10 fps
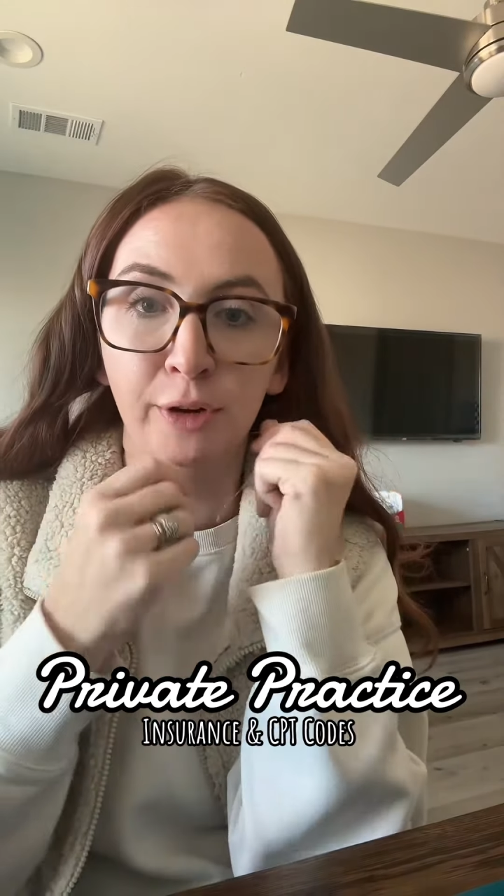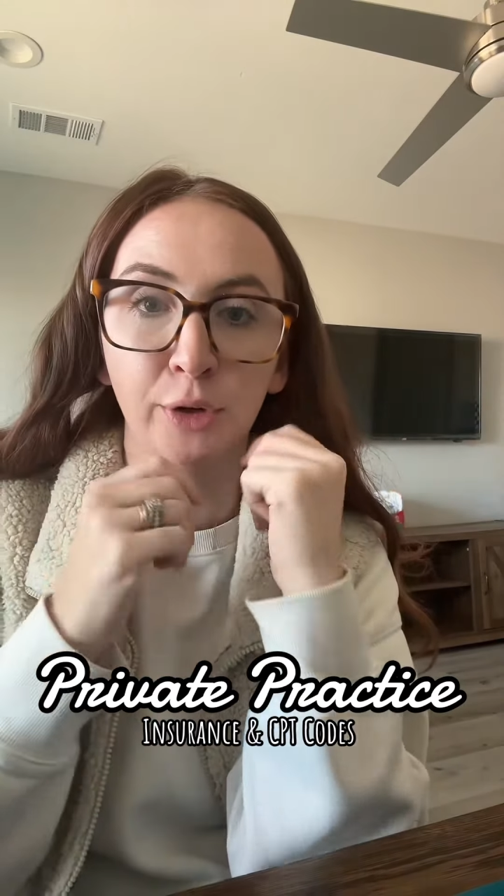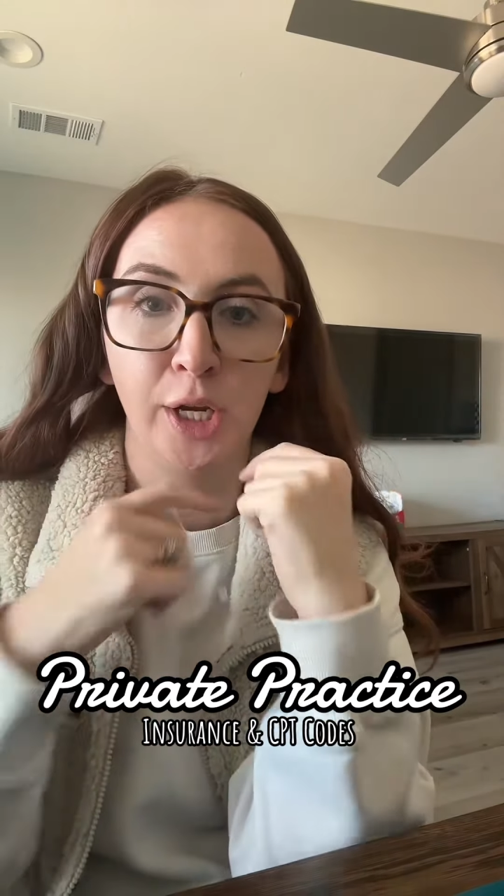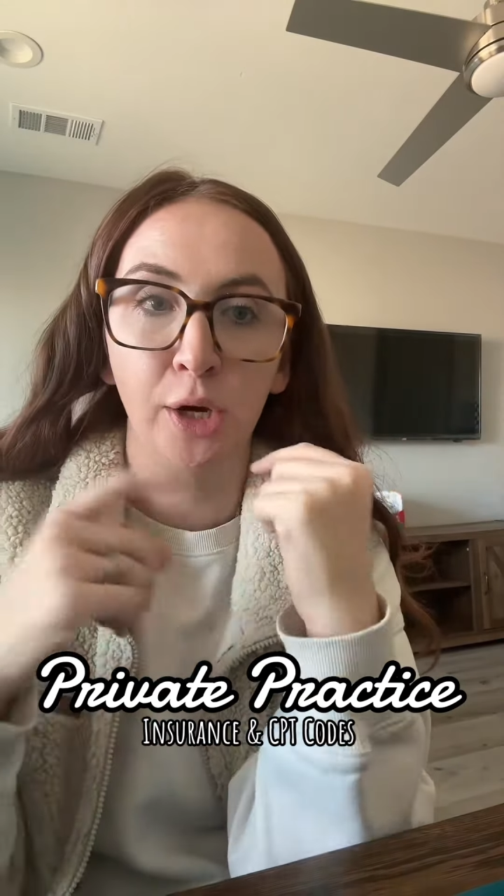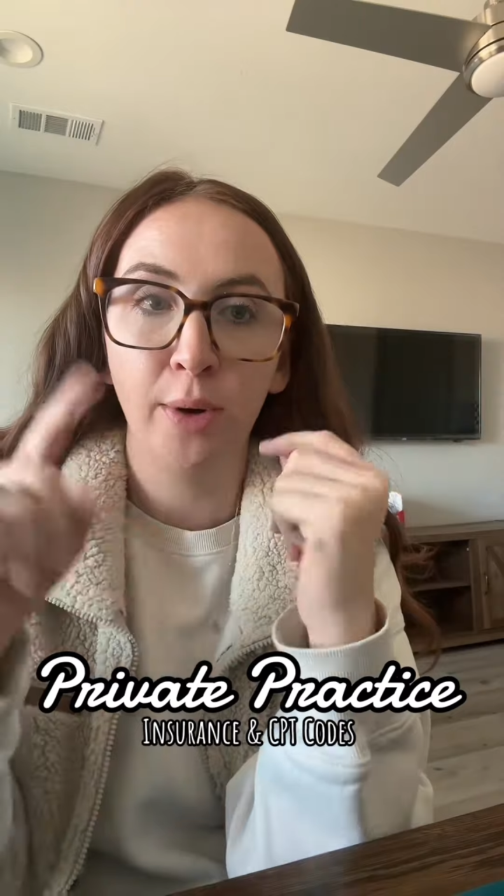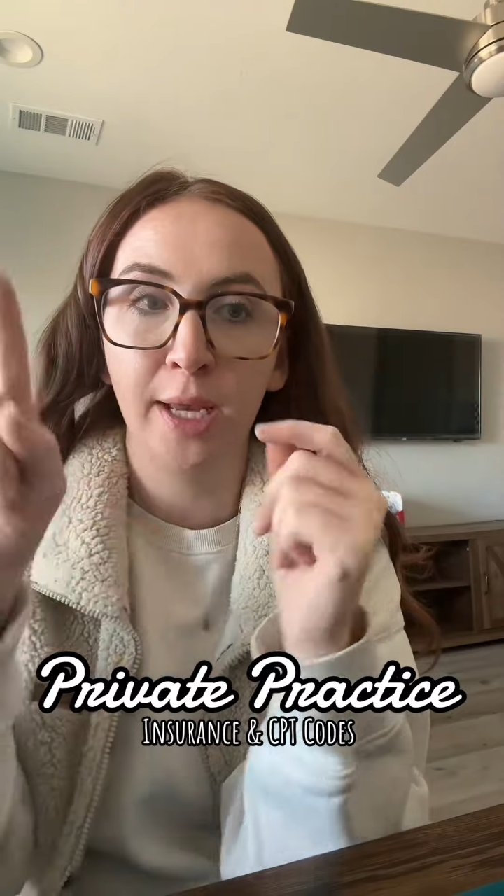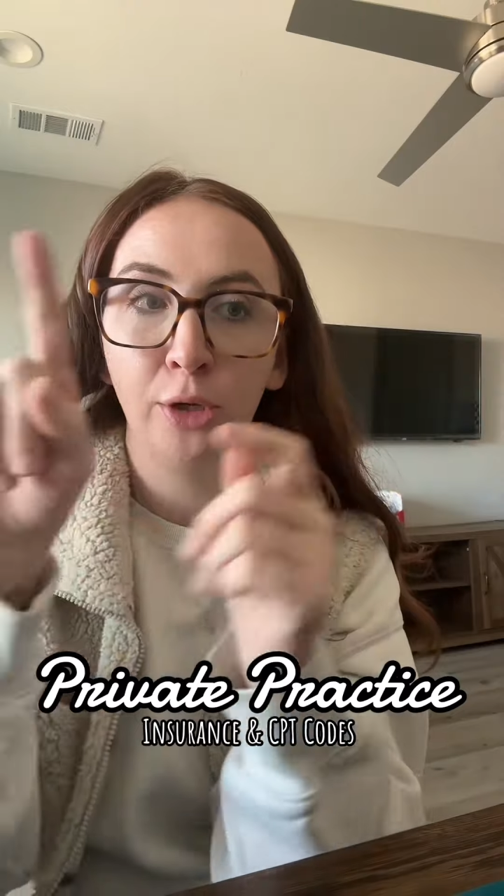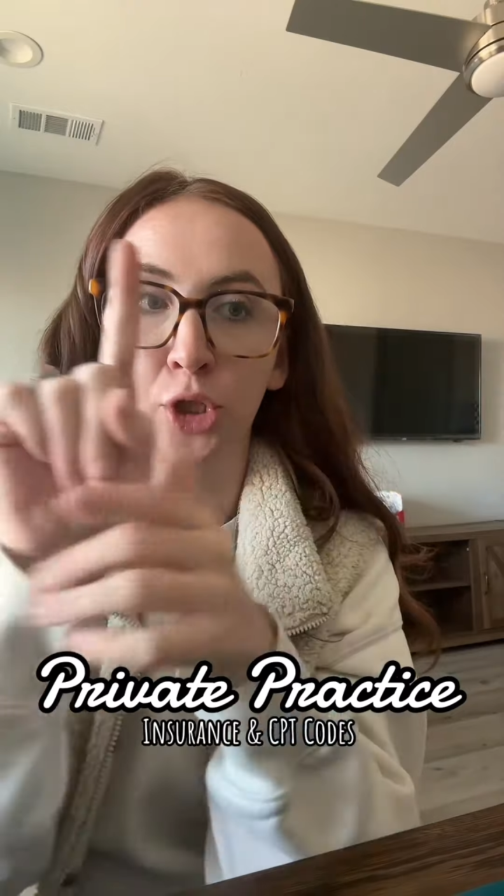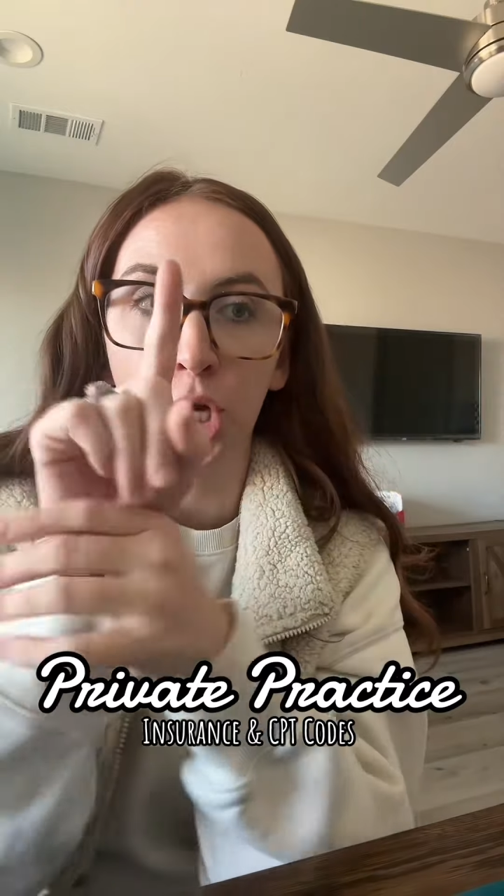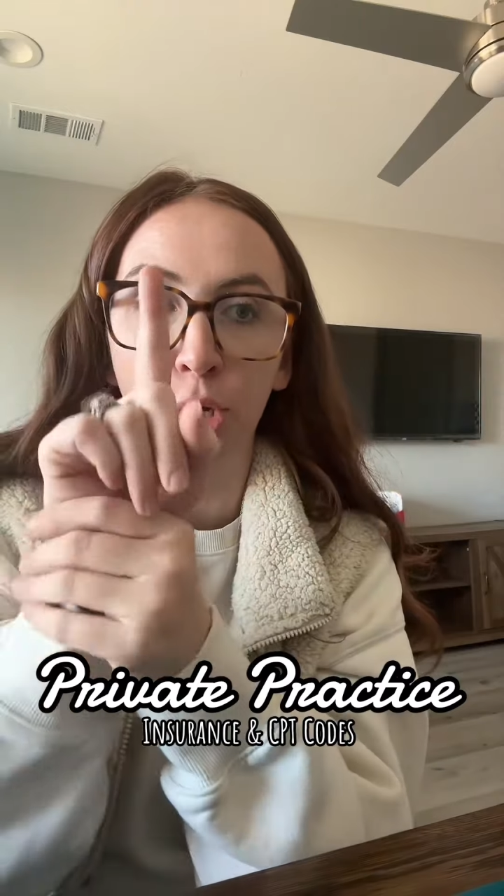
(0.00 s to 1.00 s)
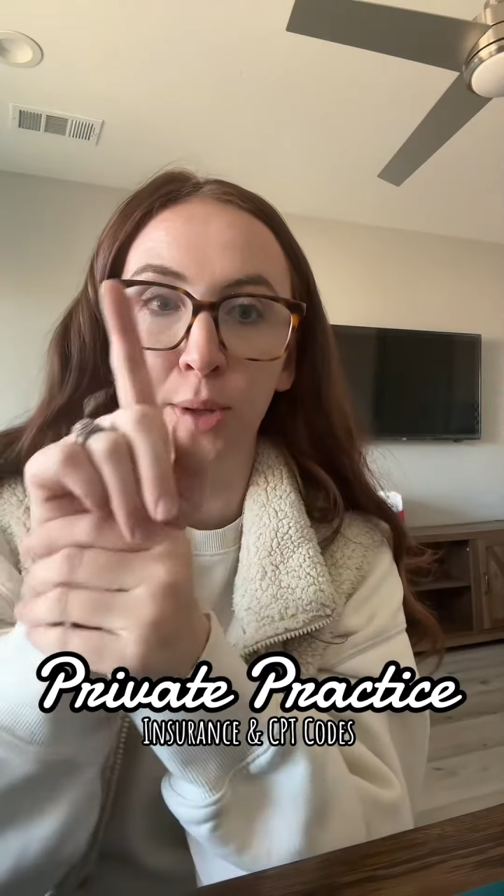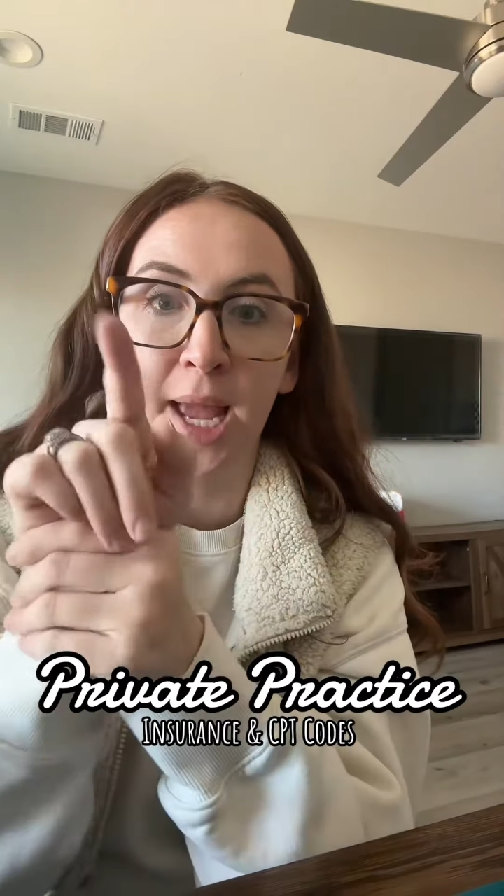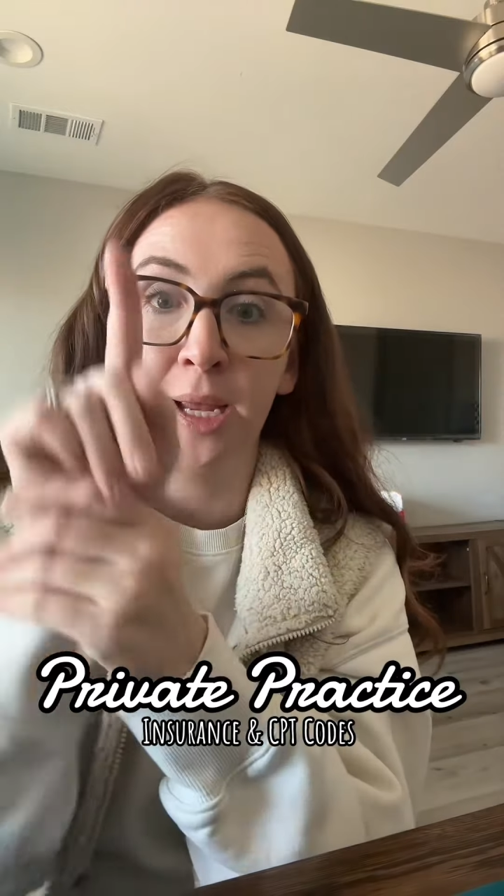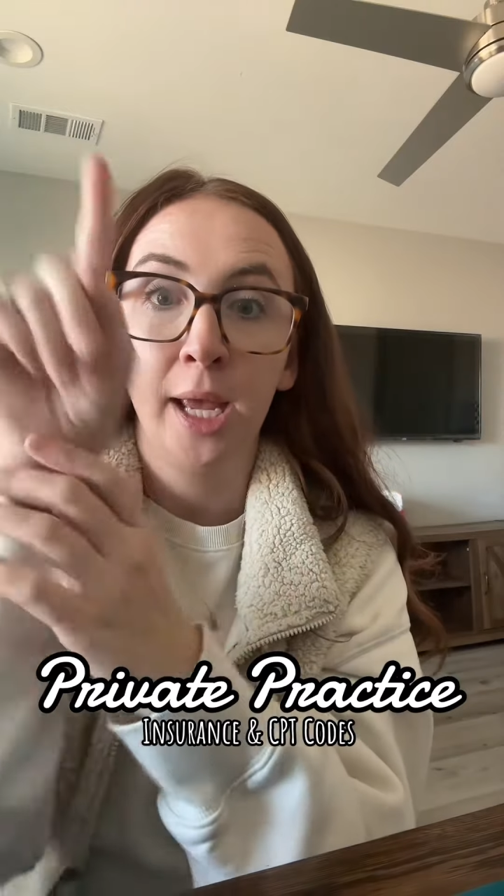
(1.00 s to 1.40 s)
new, it'll show you like